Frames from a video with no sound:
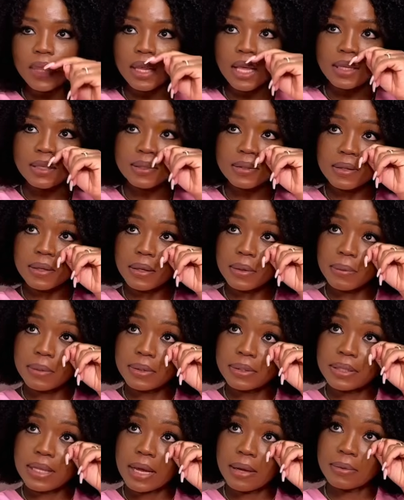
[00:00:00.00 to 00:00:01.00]
so it was
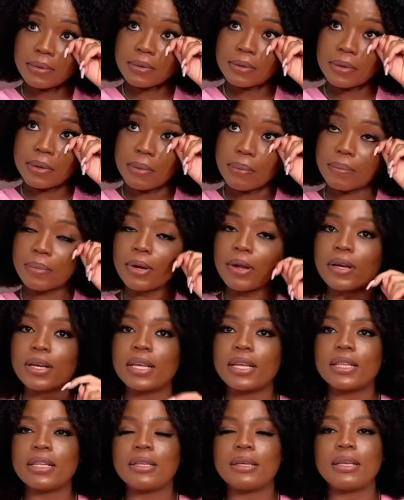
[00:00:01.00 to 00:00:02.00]
down to
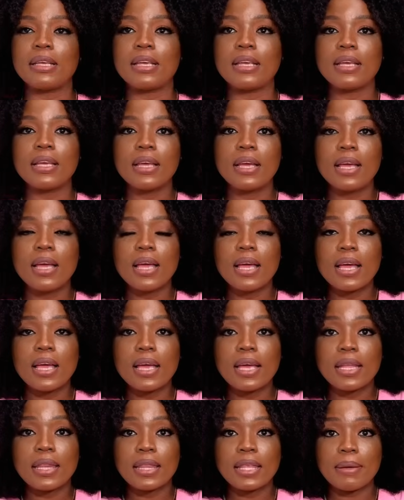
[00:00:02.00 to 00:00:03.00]
unplugging
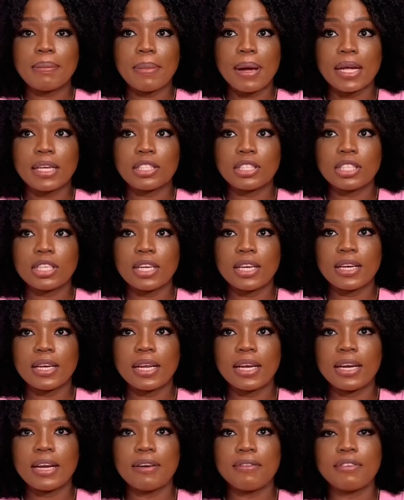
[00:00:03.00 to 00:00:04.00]
the machine
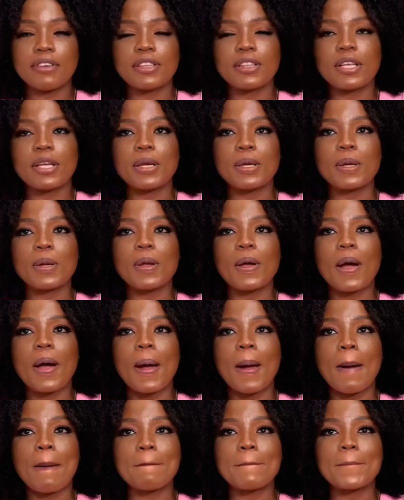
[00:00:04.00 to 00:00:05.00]
and everything.
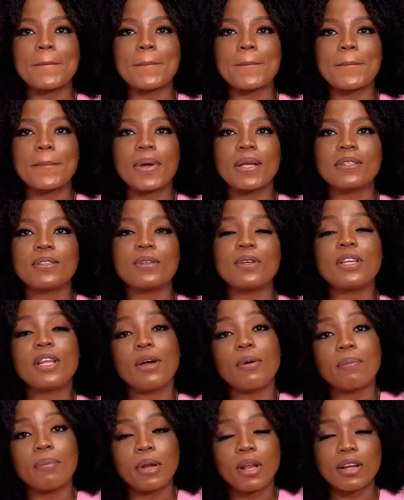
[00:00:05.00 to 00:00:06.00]
So they
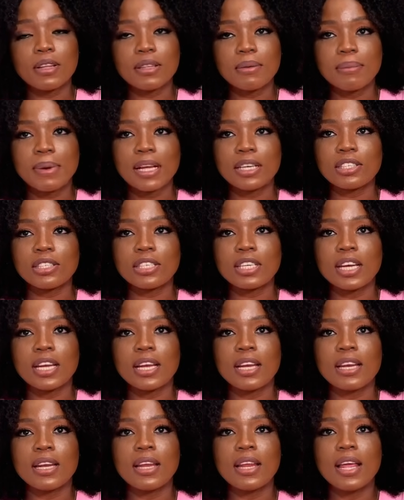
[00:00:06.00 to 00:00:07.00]
unplugged the
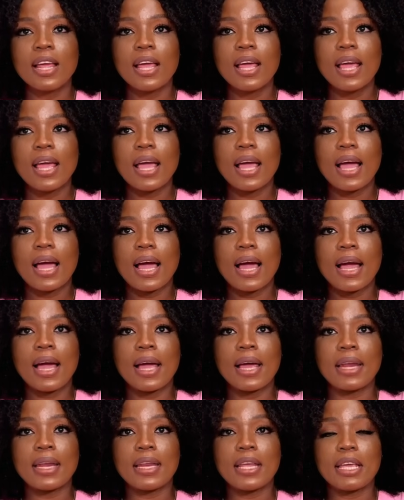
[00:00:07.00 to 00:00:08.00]
machine,
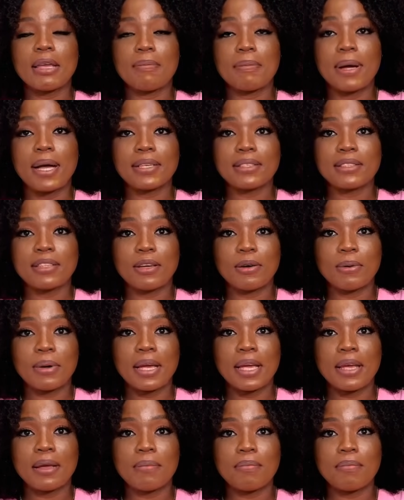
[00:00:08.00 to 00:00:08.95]
and he passed away